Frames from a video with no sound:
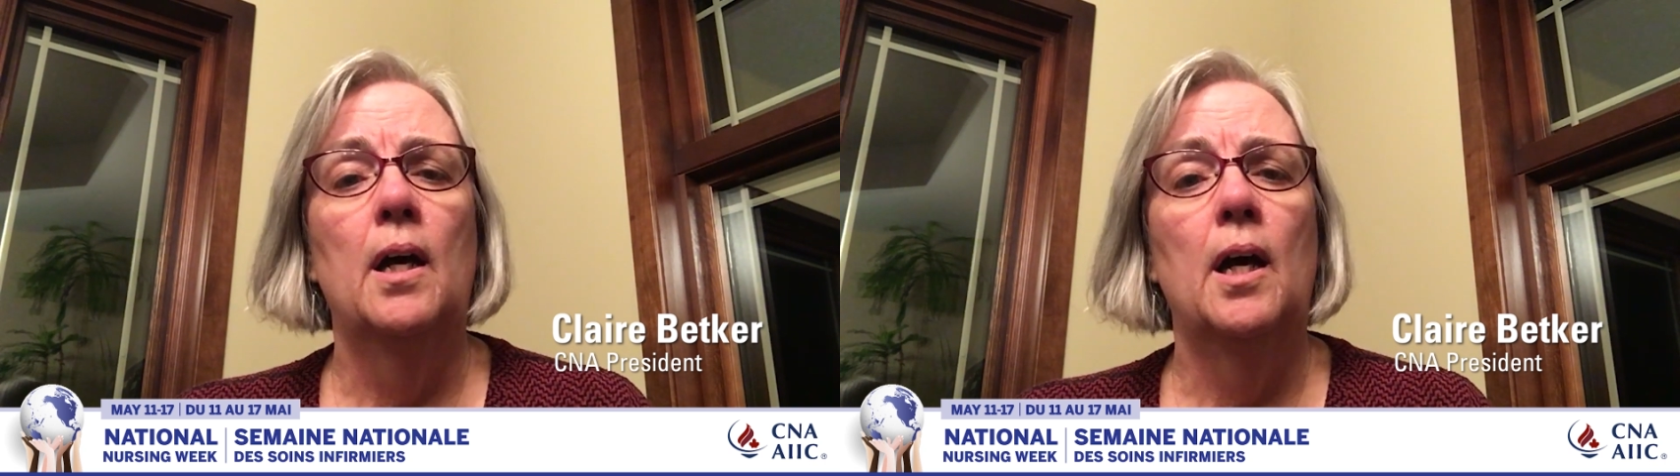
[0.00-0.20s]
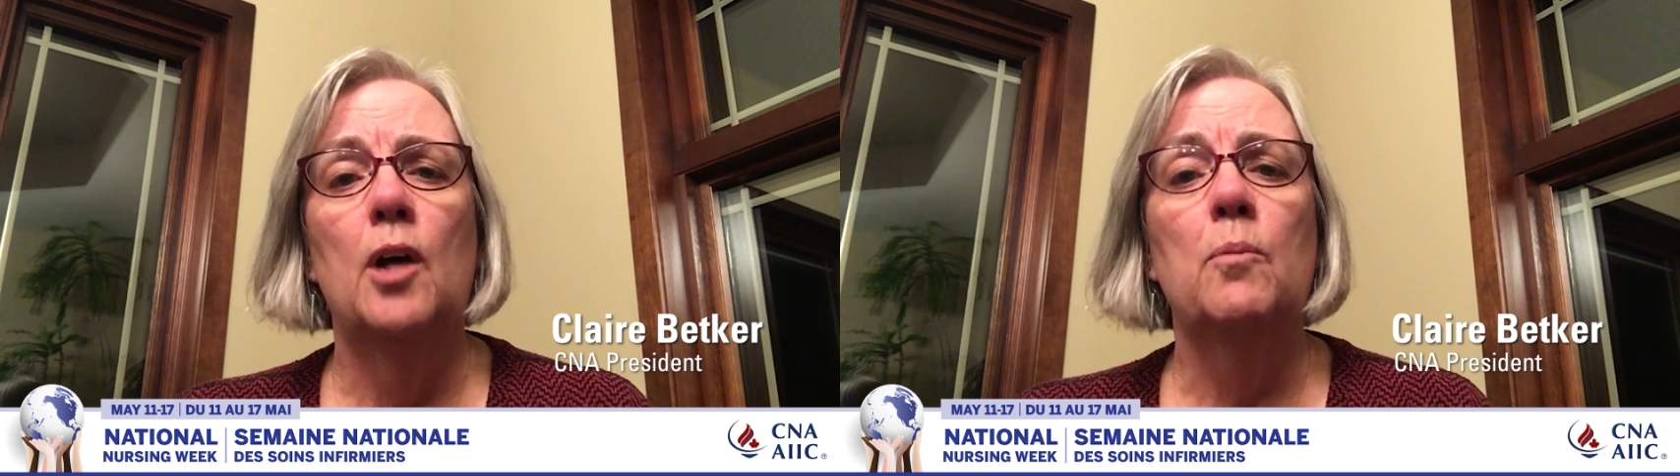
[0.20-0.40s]

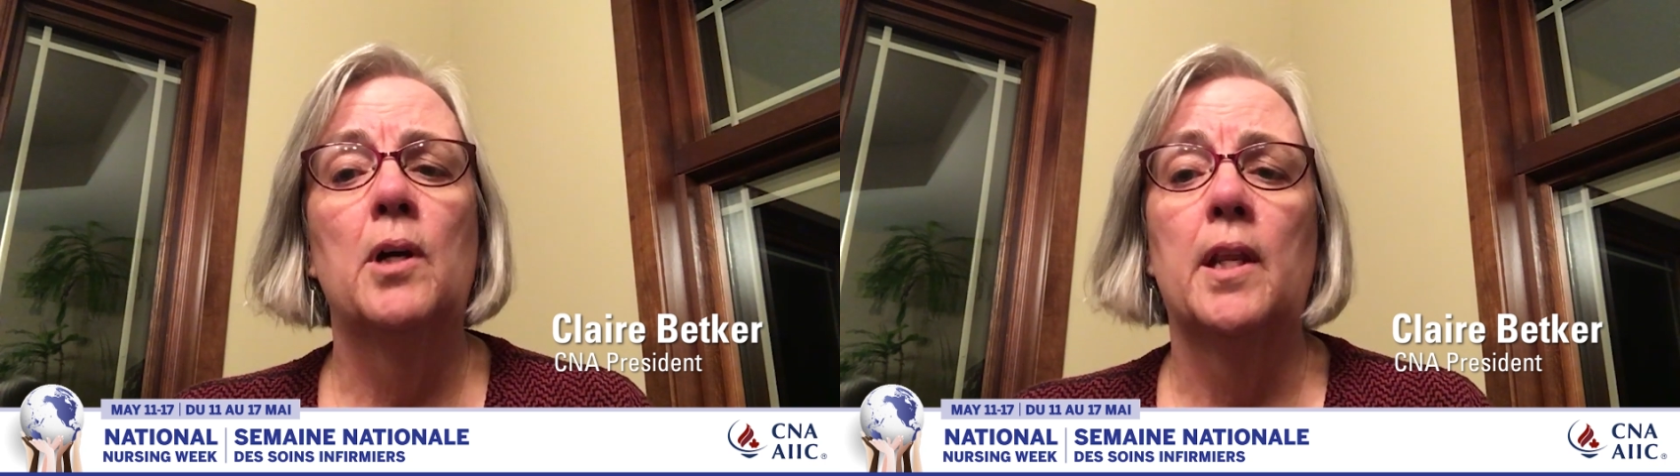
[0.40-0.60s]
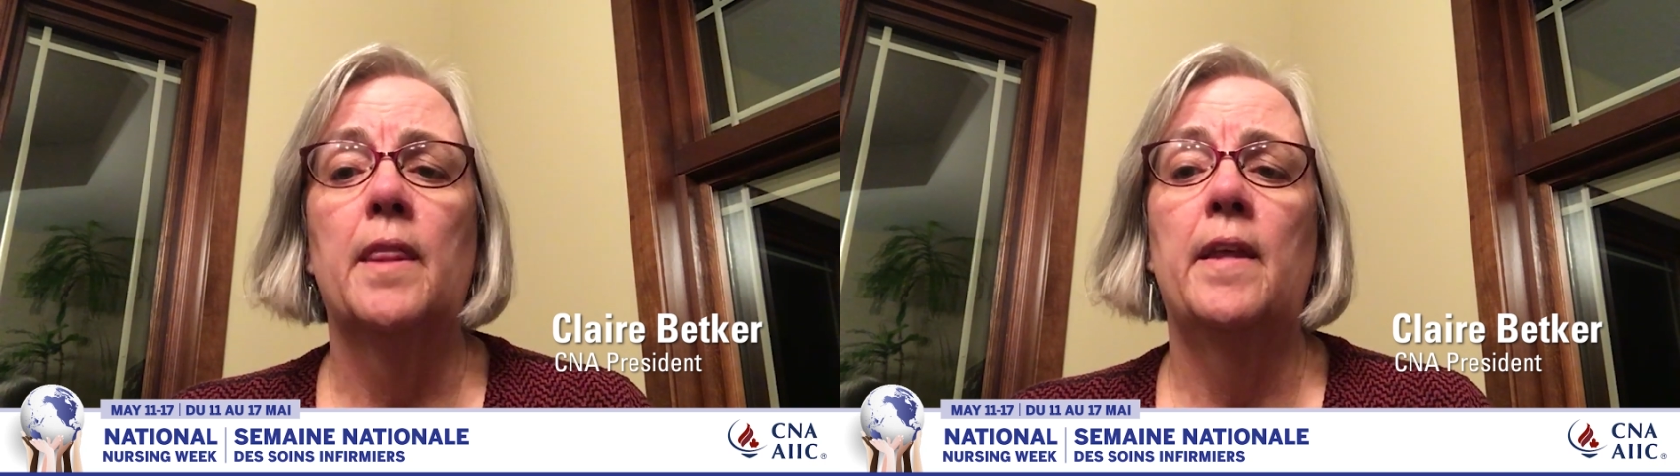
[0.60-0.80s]
I
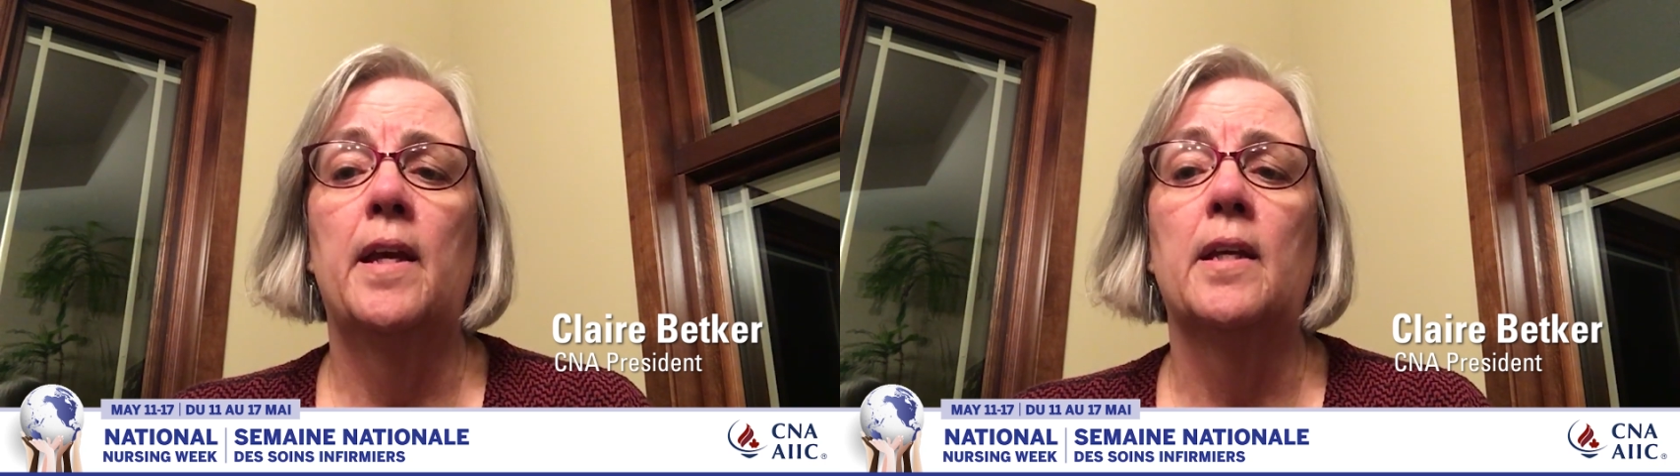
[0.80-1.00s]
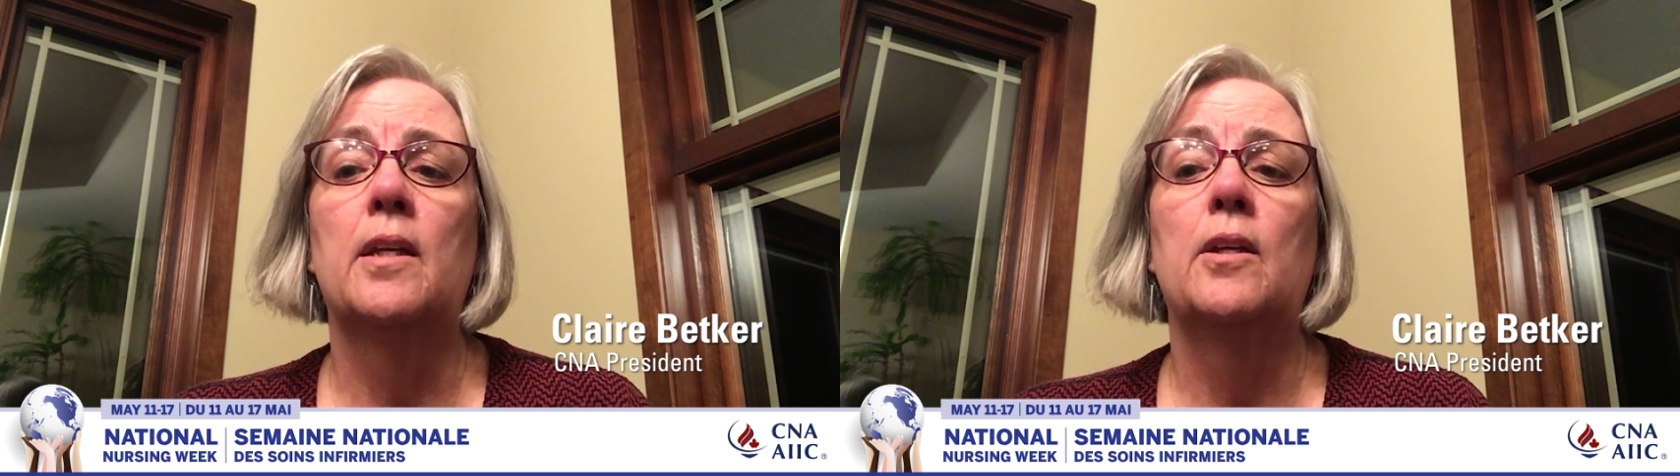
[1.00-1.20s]
want to
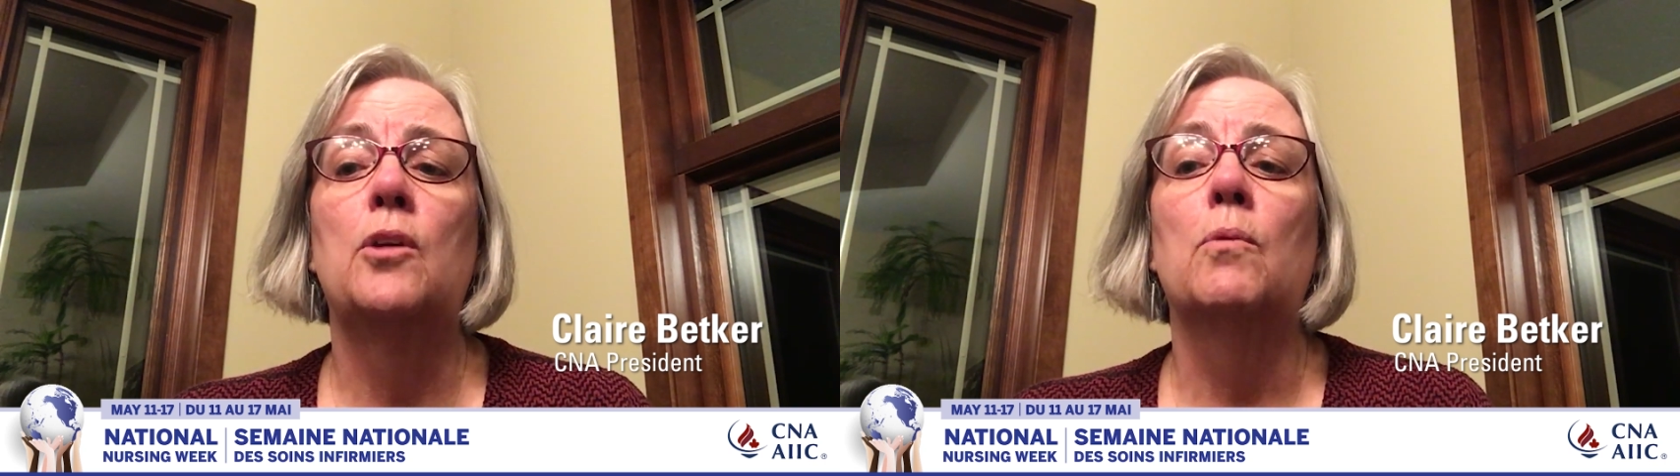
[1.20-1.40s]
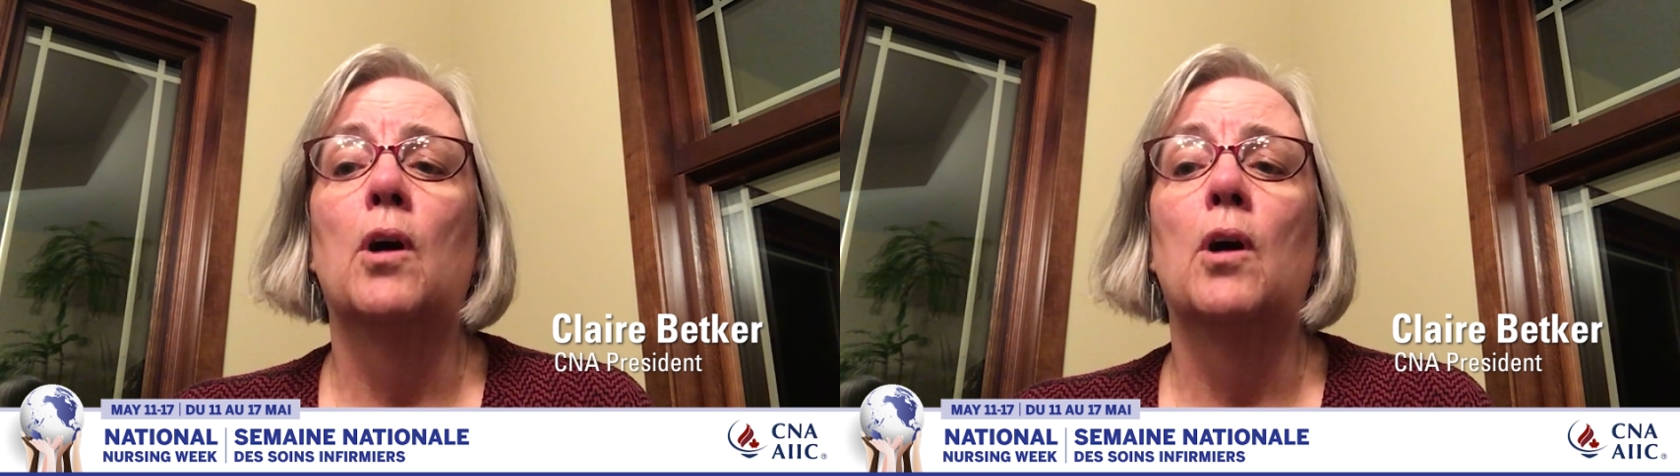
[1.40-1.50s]
thank you